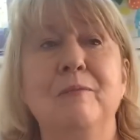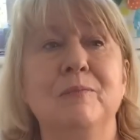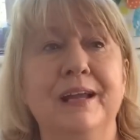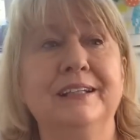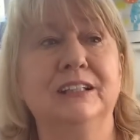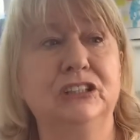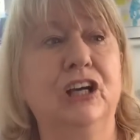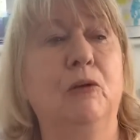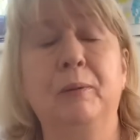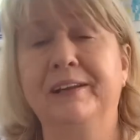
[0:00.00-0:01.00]
in a
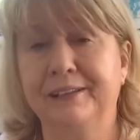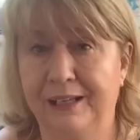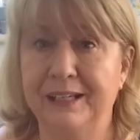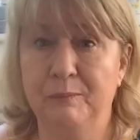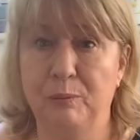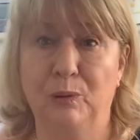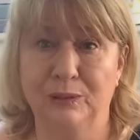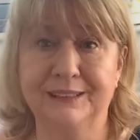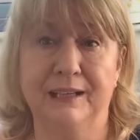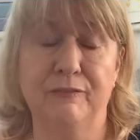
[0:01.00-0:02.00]
shop, and he
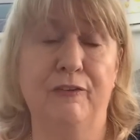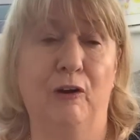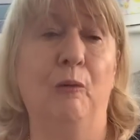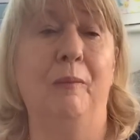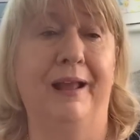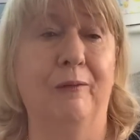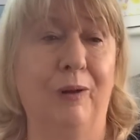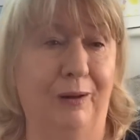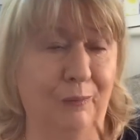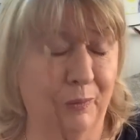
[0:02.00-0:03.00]
bought it for me
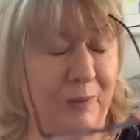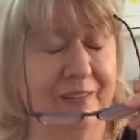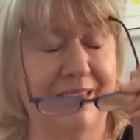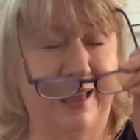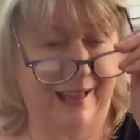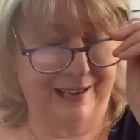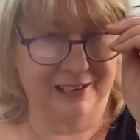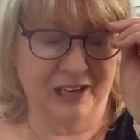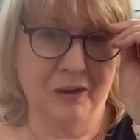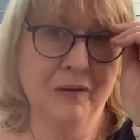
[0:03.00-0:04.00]
while we were there, you
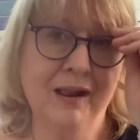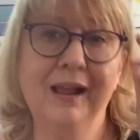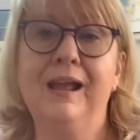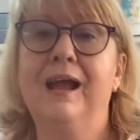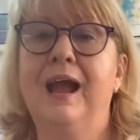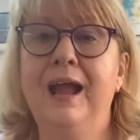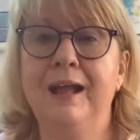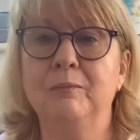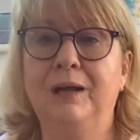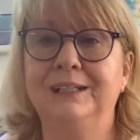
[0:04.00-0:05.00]
know.
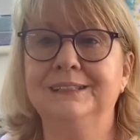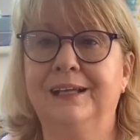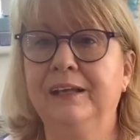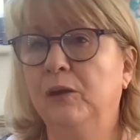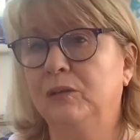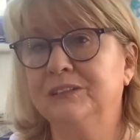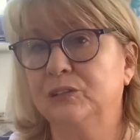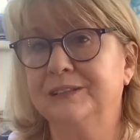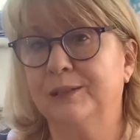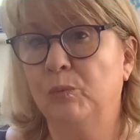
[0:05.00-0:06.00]
I sort
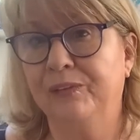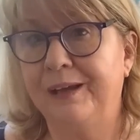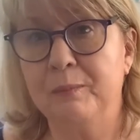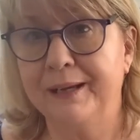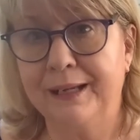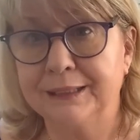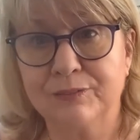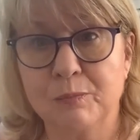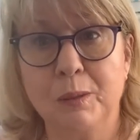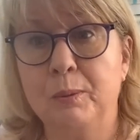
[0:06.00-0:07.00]
of said, wouldn't that be nice for
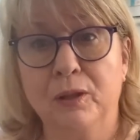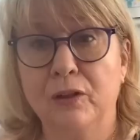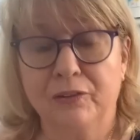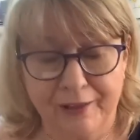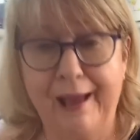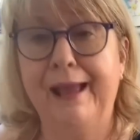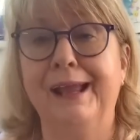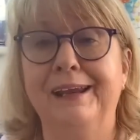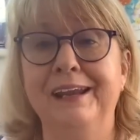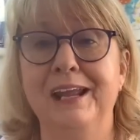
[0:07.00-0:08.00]
my birthday?
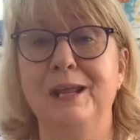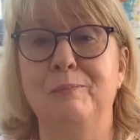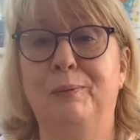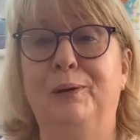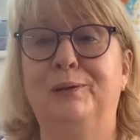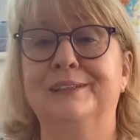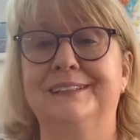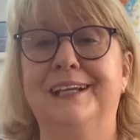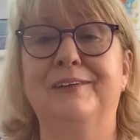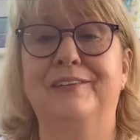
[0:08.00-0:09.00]
And he bought
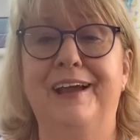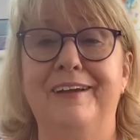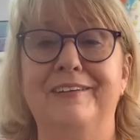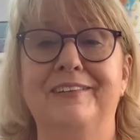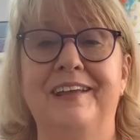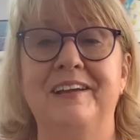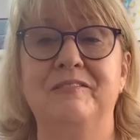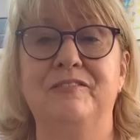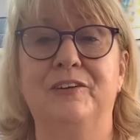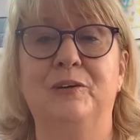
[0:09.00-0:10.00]
it there and then
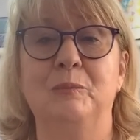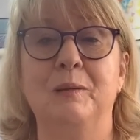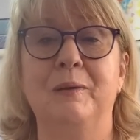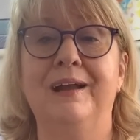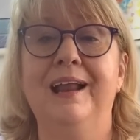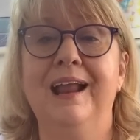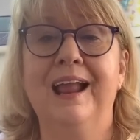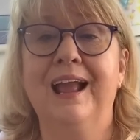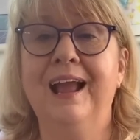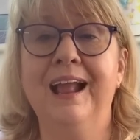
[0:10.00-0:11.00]
for me. But
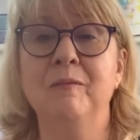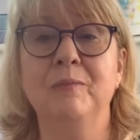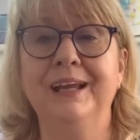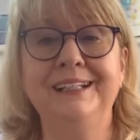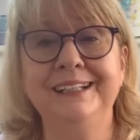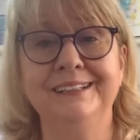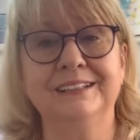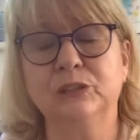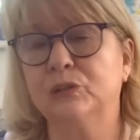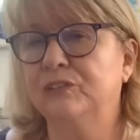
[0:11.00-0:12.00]
he didn't
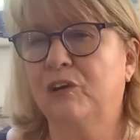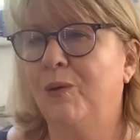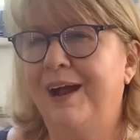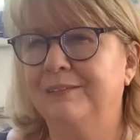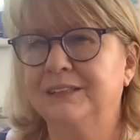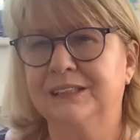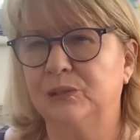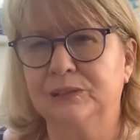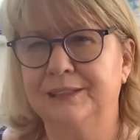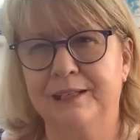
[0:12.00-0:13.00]
sort of go out and
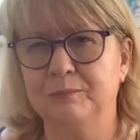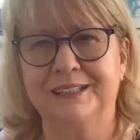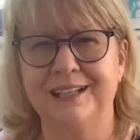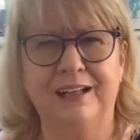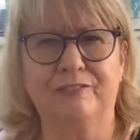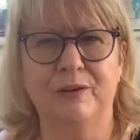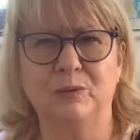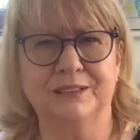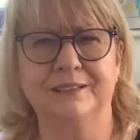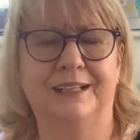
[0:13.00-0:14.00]
source it himself. He
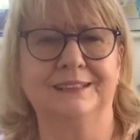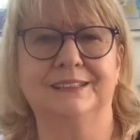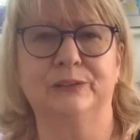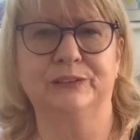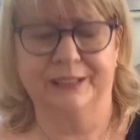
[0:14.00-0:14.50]
wasn't that sort of